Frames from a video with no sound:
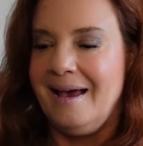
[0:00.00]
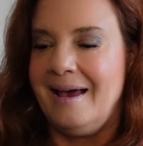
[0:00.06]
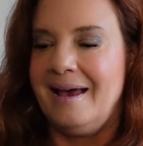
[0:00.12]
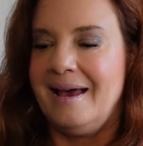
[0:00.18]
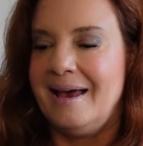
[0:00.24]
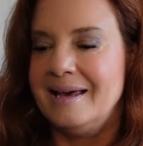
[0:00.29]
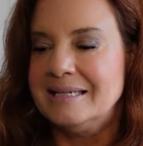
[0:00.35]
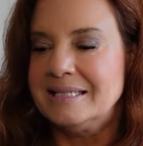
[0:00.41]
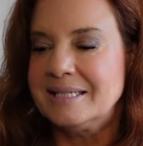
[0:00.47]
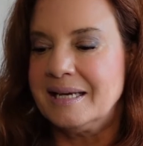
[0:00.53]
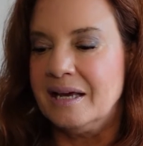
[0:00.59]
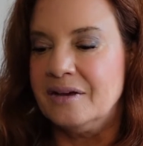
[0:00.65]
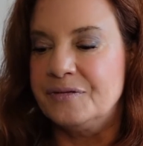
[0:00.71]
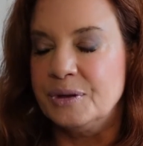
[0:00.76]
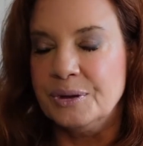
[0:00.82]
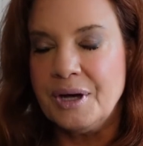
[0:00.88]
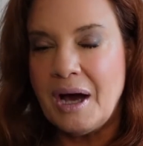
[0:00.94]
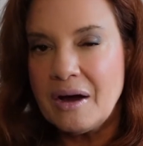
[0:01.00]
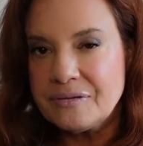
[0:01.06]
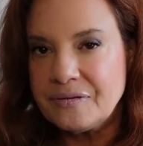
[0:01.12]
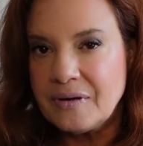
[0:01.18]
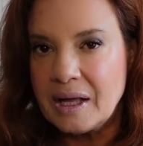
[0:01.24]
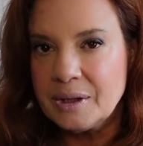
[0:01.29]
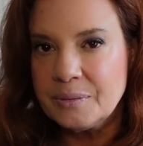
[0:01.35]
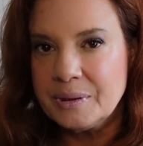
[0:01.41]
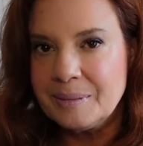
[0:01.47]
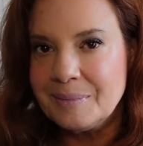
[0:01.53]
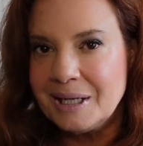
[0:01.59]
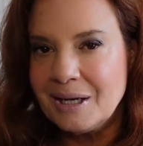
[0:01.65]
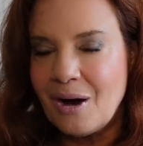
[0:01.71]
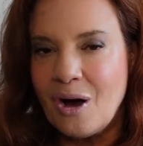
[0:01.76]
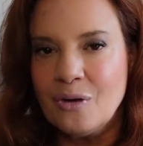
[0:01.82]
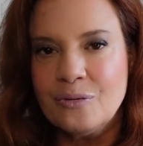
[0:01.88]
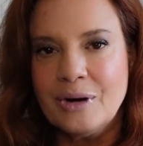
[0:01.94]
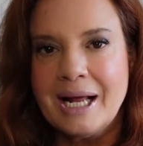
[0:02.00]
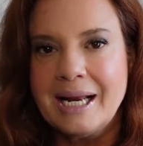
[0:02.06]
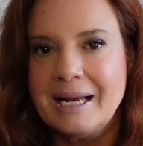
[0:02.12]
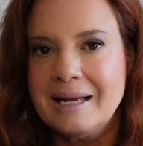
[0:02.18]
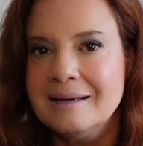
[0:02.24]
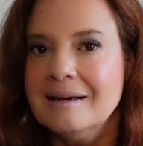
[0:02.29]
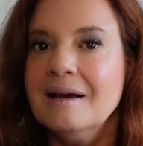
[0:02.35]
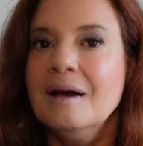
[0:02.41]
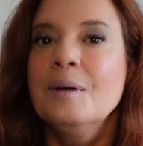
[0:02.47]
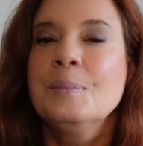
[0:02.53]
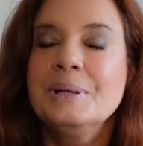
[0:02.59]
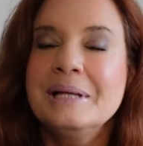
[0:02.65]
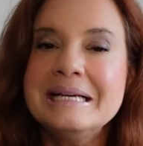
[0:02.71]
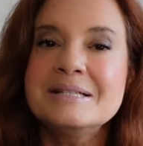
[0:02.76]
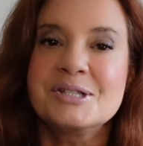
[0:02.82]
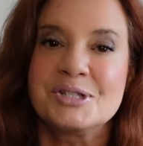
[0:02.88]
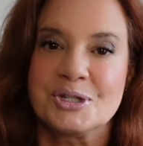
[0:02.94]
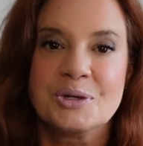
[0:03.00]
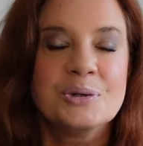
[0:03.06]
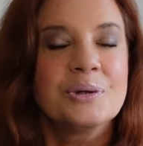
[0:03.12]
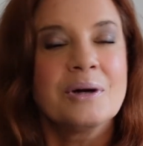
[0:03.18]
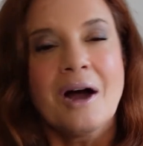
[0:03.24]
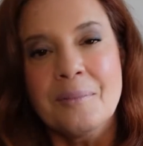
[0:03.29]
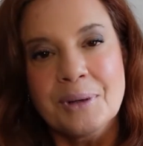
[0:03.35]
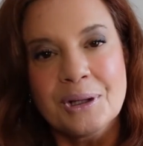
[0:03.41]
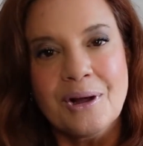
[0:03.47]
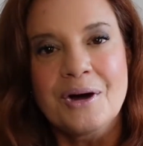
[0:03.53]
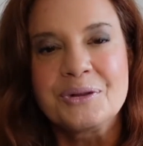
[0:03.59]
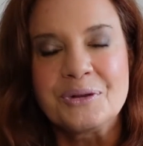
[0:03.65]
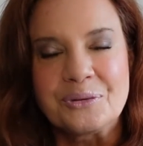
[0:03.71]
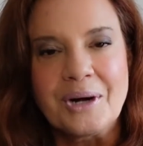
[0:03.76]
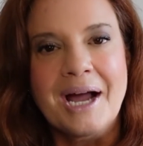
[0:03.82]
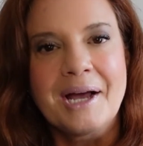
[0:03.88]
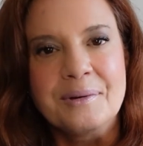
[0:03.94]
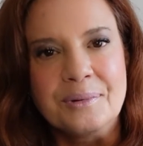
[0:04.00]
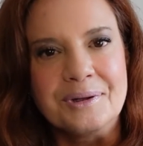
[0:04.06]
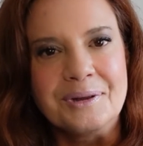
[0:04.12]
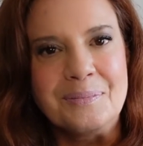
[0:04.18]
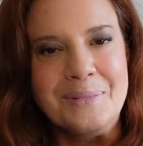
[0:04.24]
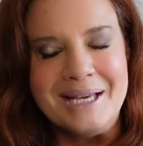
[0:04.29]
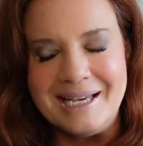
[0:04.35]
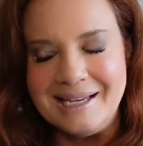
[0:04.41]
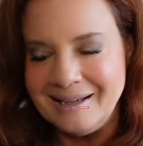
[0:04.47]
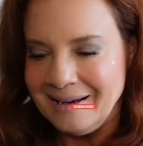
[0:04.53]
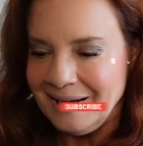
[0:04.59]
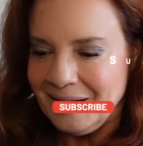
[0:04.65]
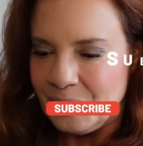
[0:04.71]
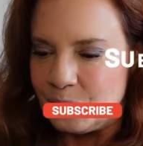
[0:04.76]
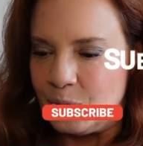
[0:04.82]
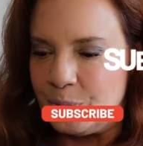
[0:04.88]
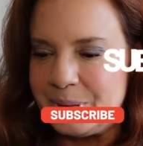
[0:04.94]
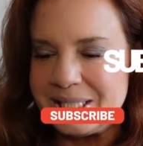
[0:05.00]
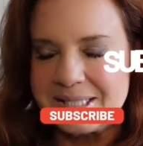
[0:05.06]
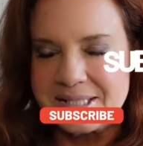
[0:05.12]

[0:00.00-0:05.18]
And if you're not following me already, please do come along the ride with me. We'll be